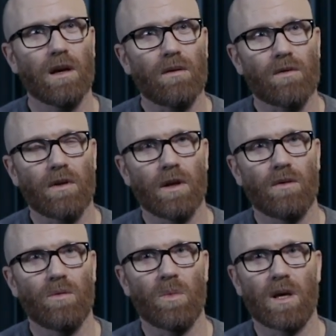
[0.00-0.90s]
Everything
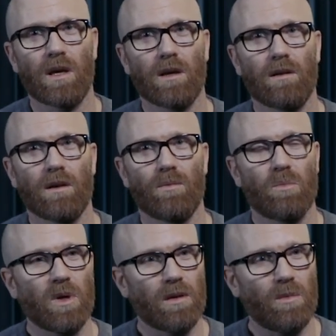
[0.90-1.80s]
to make it a
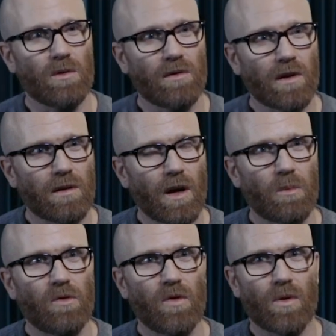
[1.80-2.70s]
repeatable
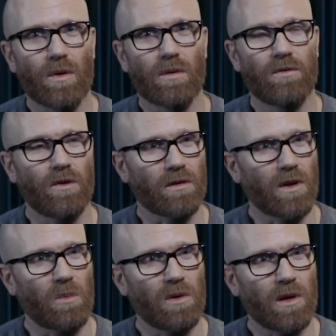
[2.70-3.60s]
setup for
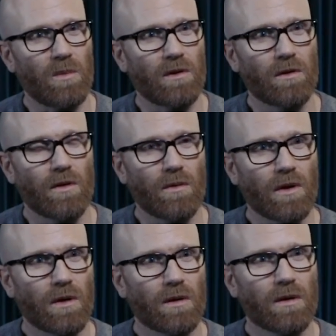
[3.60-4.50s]
example, image tuning.